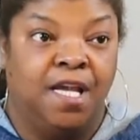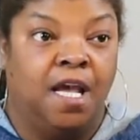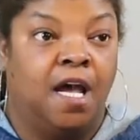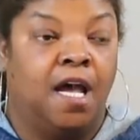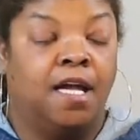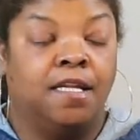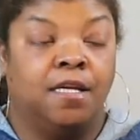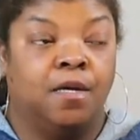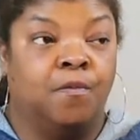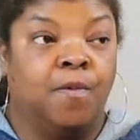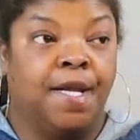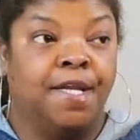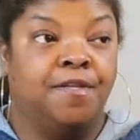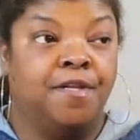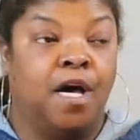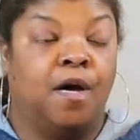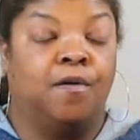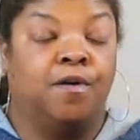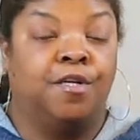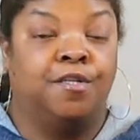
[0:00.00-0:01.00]
Honey, we
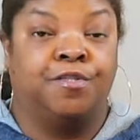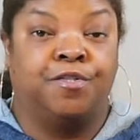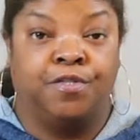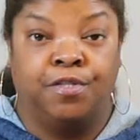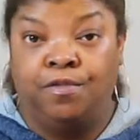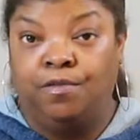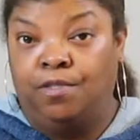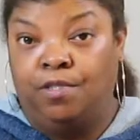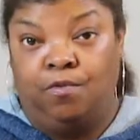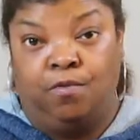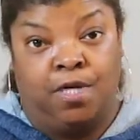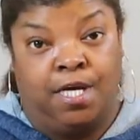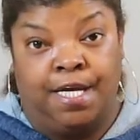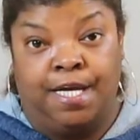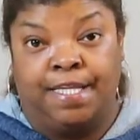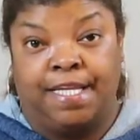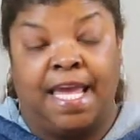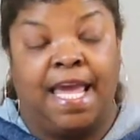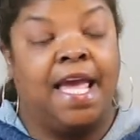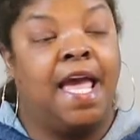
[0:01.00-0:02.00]
know Asuelu,
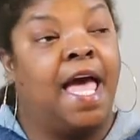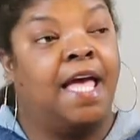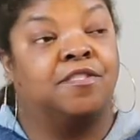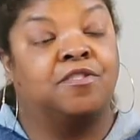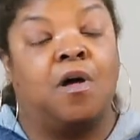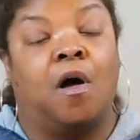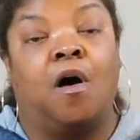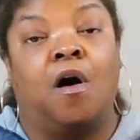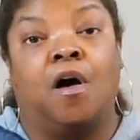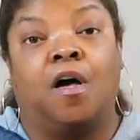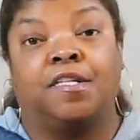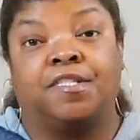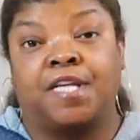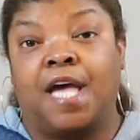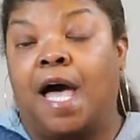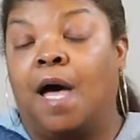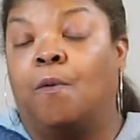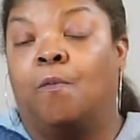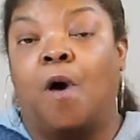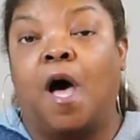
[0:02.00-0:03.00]
honey. He has a hard
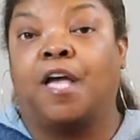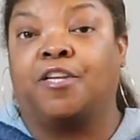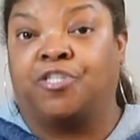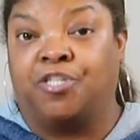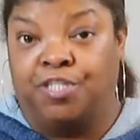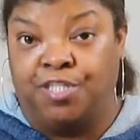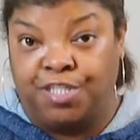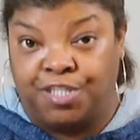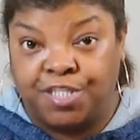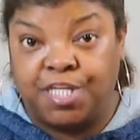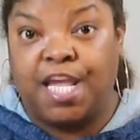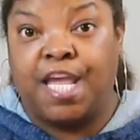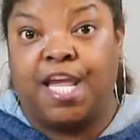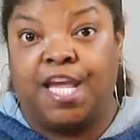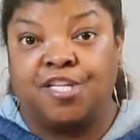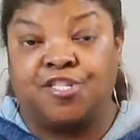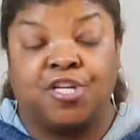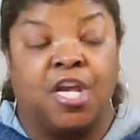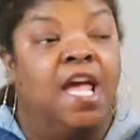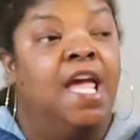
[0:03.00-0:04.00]
time washing the
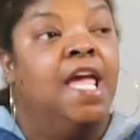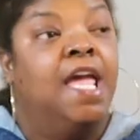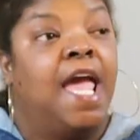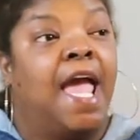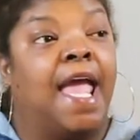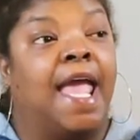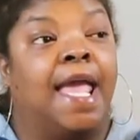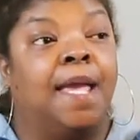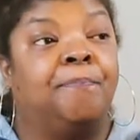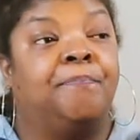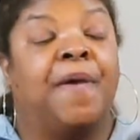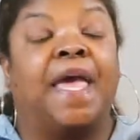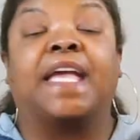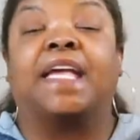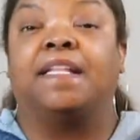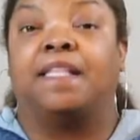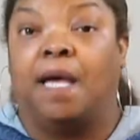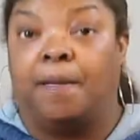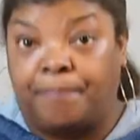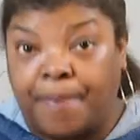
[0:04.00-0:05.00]
dish, and he
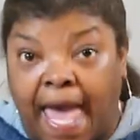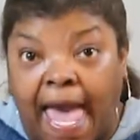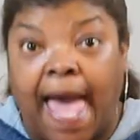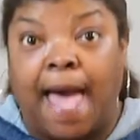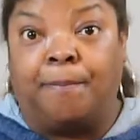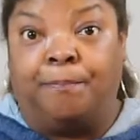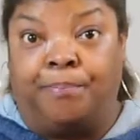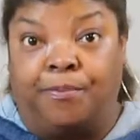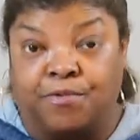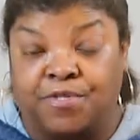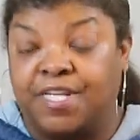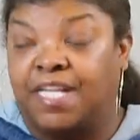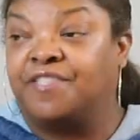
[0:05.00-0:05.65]
picking up apples.